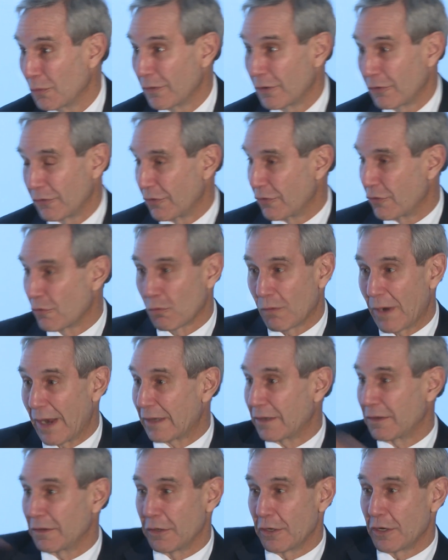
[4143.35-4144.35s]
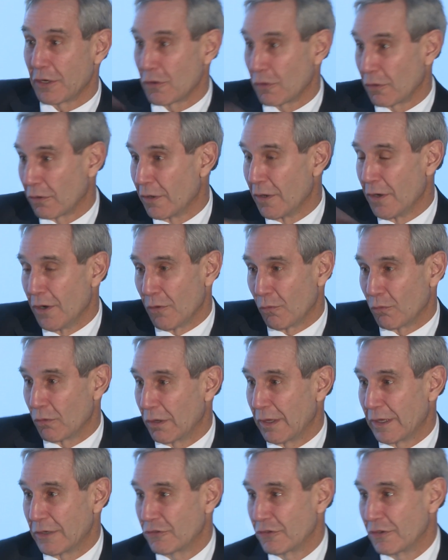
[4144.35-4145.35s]
There's a direct linear
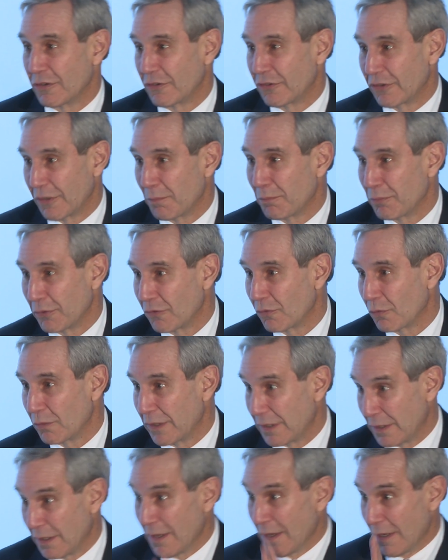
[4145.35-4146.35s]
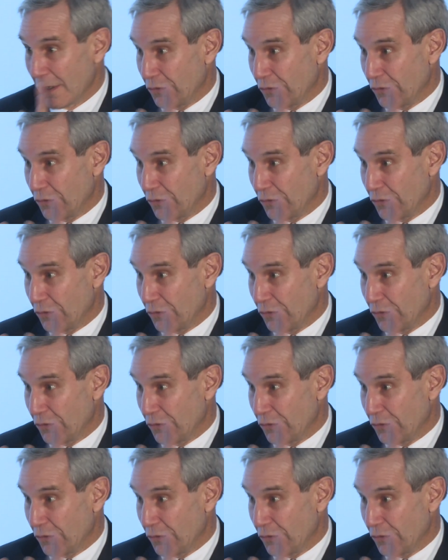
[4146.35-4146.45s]
relationship between